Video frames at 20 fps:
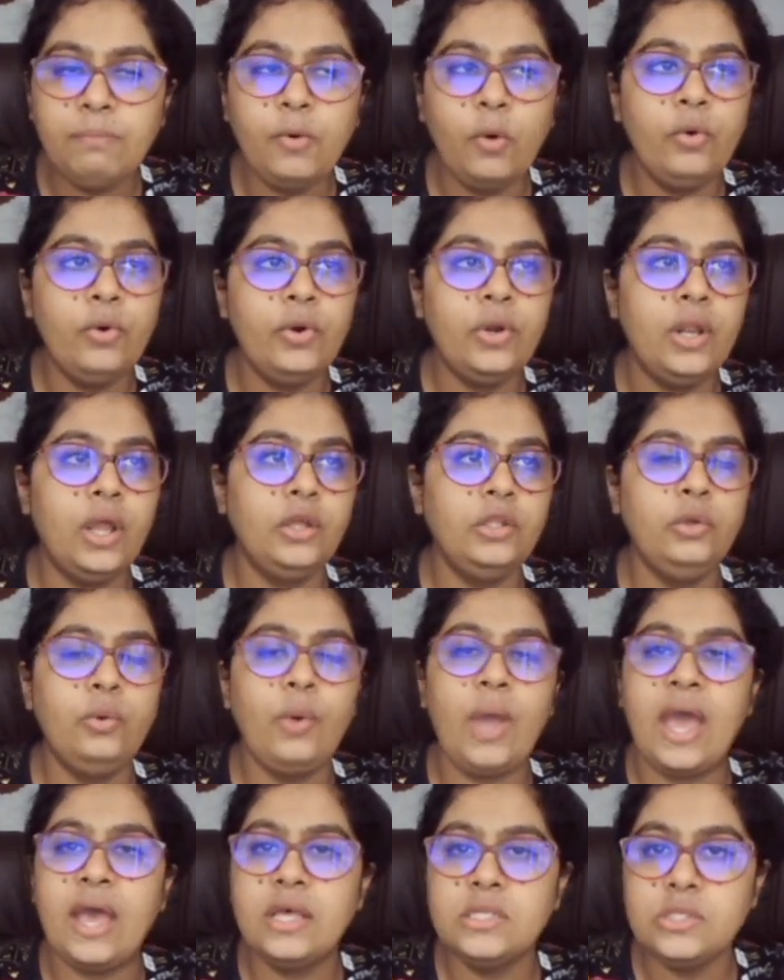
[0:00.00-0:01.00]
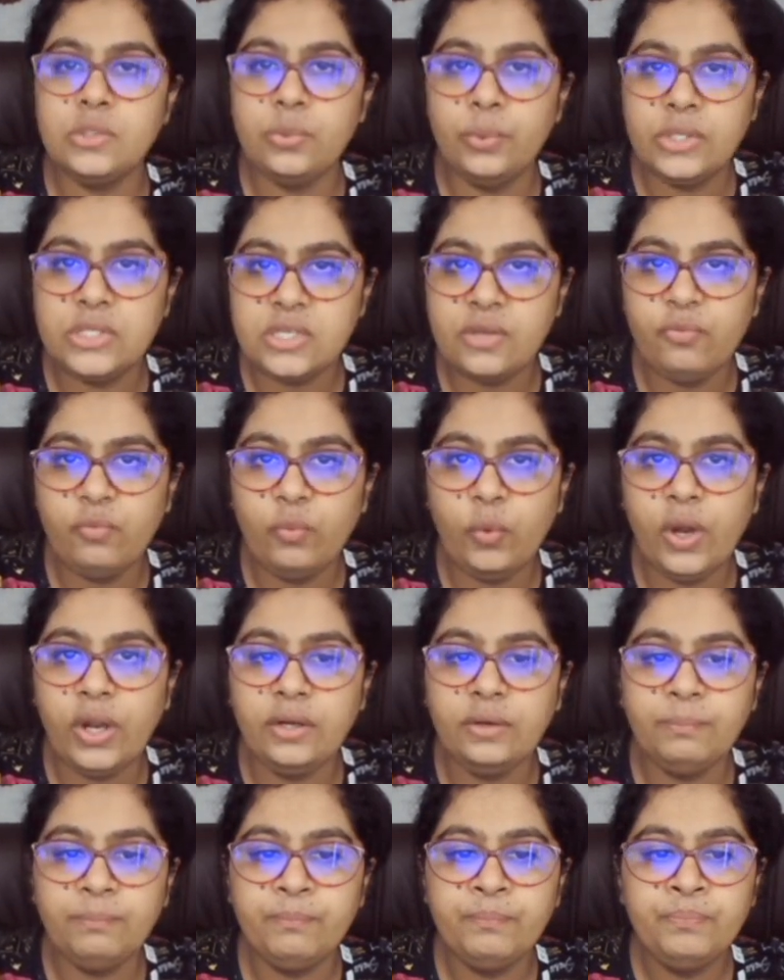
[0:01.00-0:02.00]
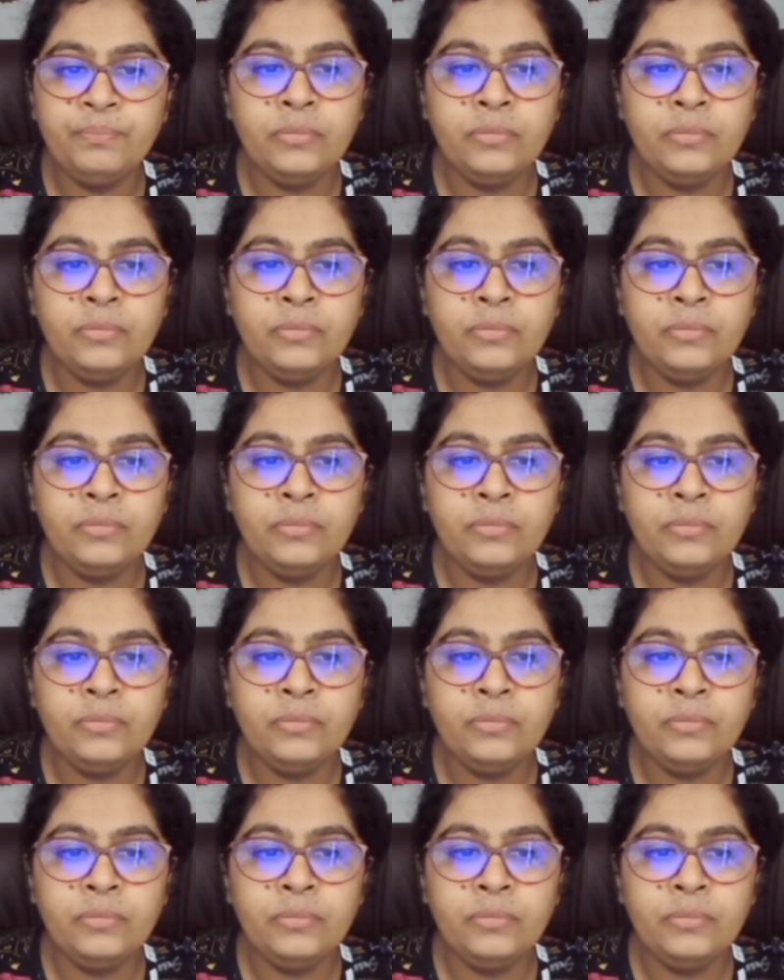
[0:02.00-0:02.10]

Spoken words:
or you asked with someone.